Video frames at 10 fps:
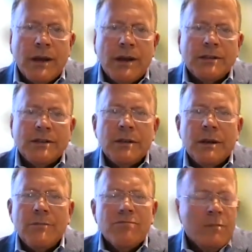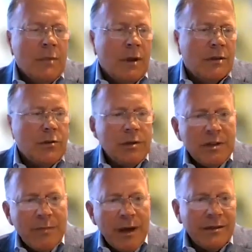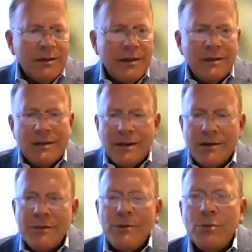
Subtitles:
And it's a unique method that